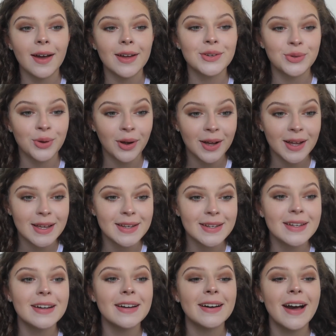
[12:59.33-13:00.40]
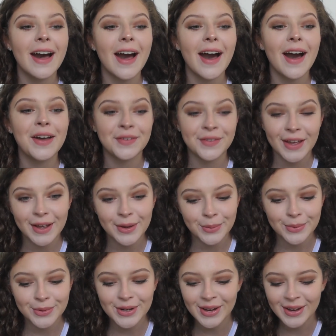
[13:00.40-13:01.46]
I tried, I
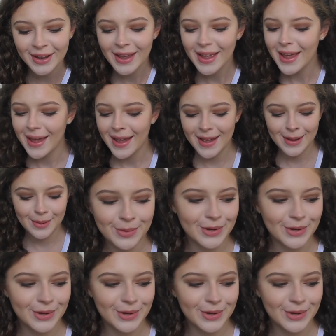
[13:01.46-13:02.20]
failed, and